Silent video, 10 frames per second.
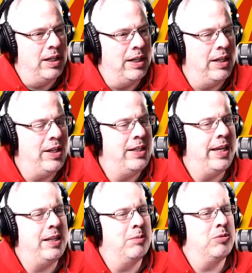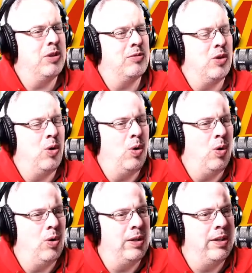And then they dig themselves a
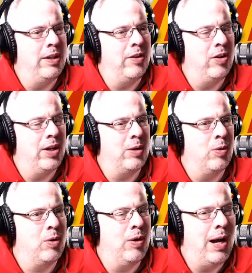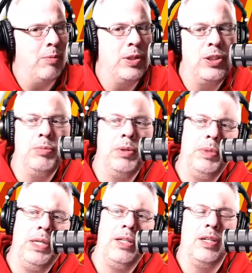hole, and then they're like, well, crap, we should be
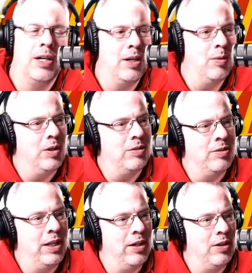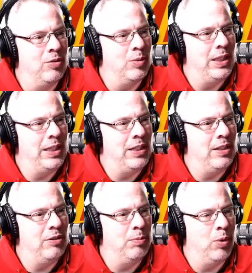beating the Ottawa Senators. We need
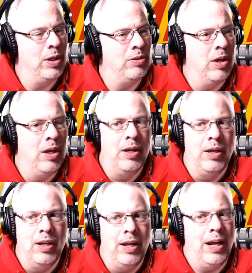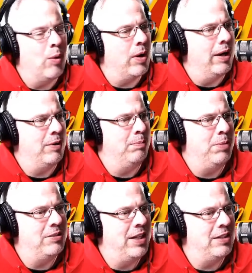these points. And now we're going to have to
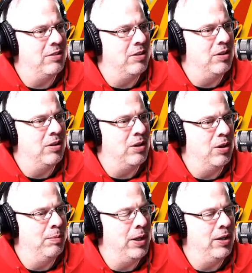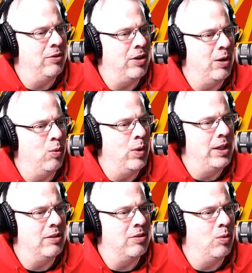bust ass in the third period and try to win
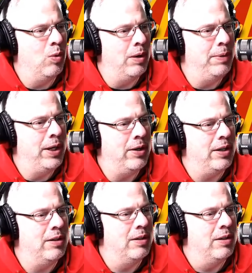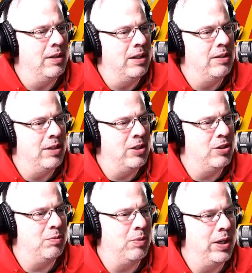this in one period instead of
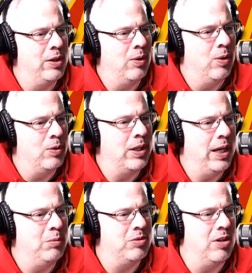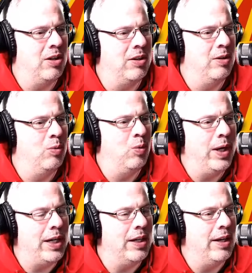just playing the whole game solid and
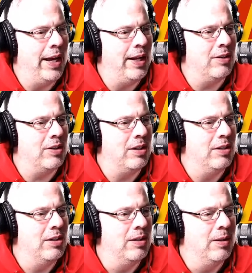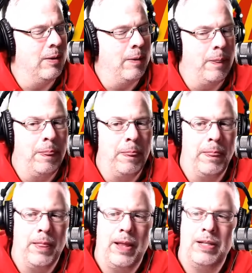winning it handily.
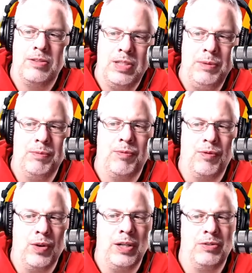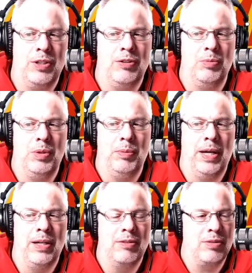This team frustrates me,
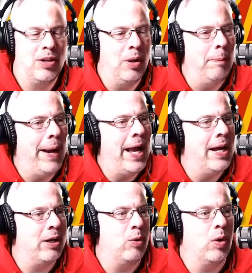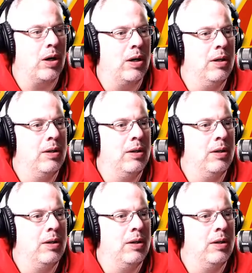man. It's called panic work.